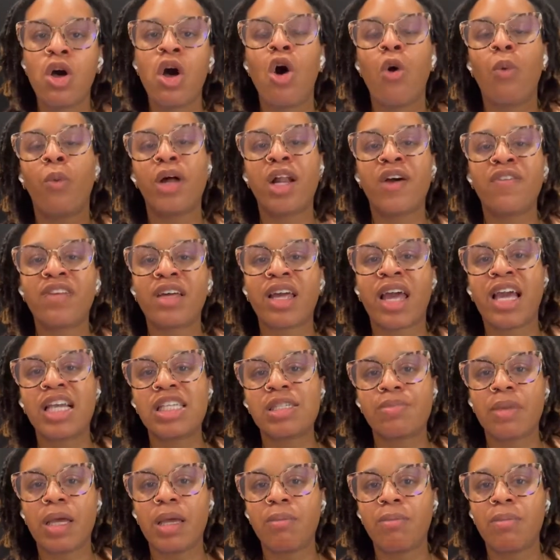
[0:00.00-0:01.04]
whatever the case
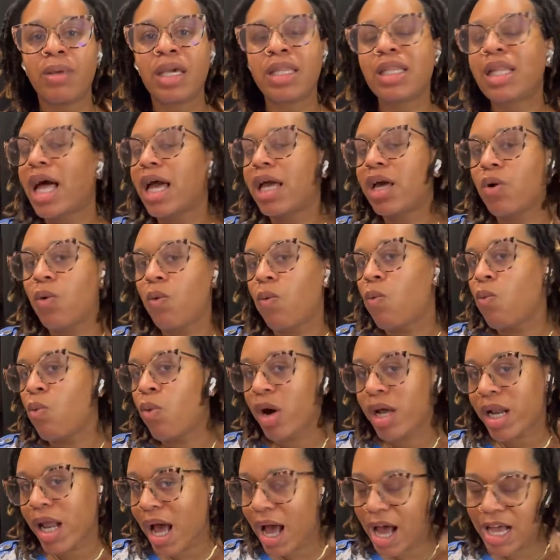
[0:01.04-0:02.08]
may be, like
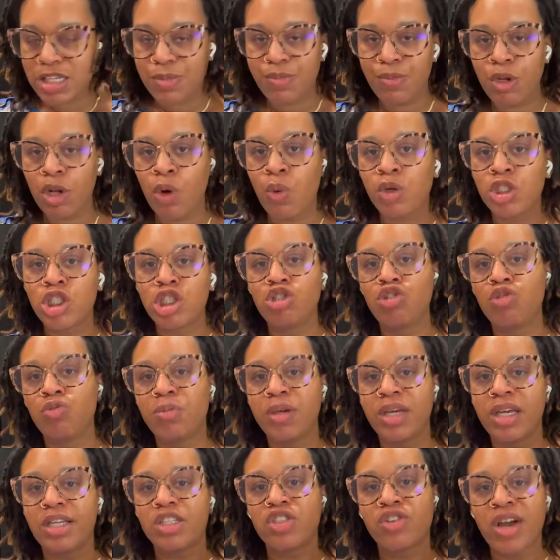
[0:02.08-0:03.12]
what hospital would you
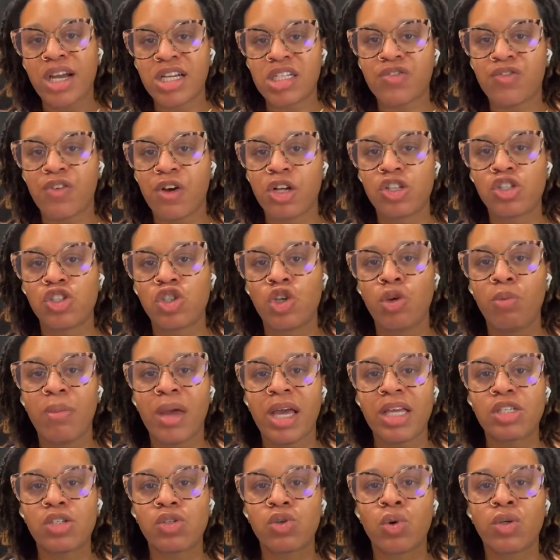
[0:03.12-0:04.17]
be transferred to
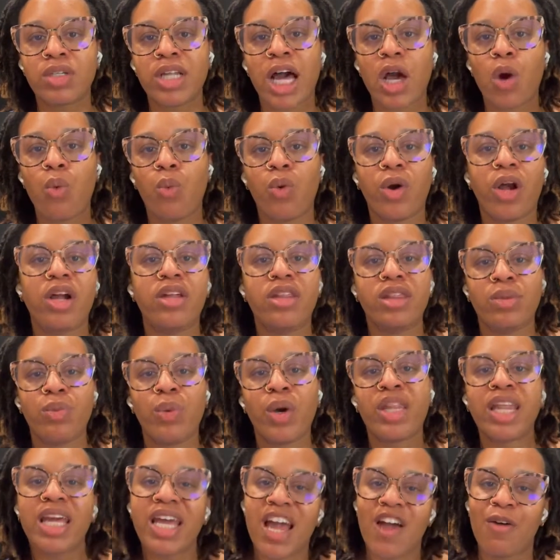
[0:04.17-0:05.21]
based on like where
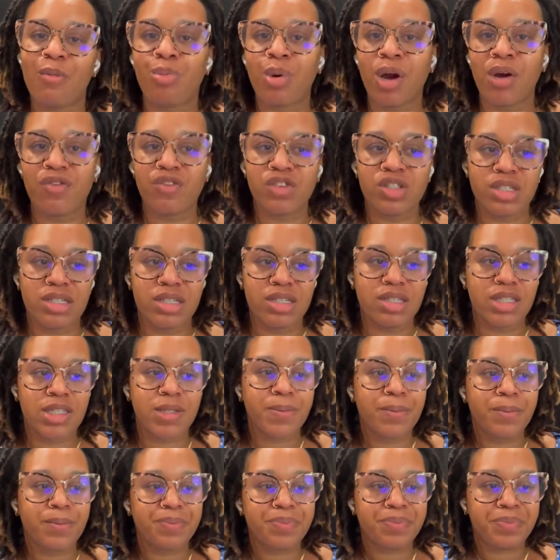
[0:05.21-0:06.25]
they have preferences.
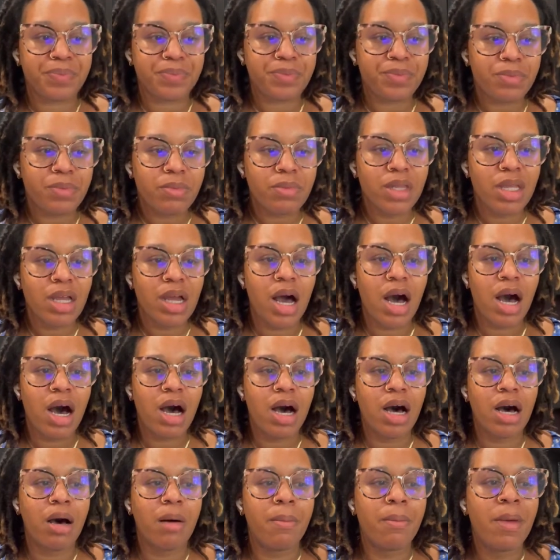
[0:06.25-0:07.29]

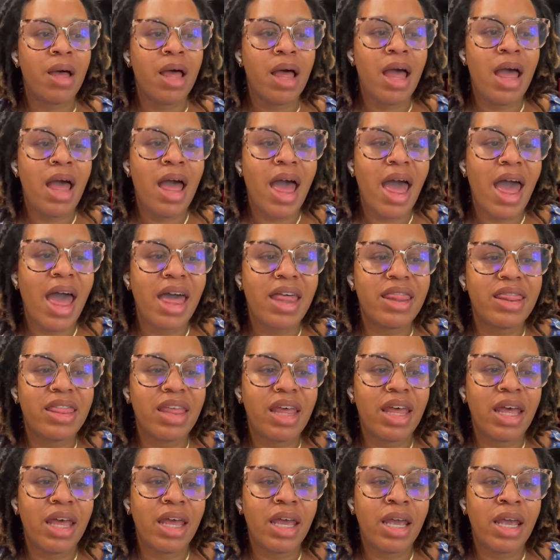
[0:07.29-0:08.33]
And
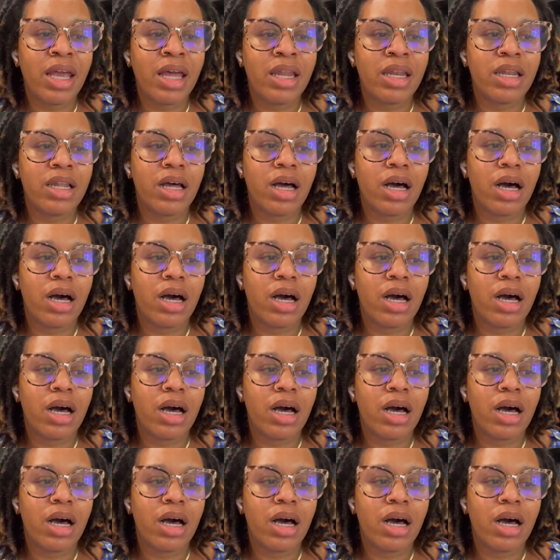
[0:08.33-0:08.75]
then,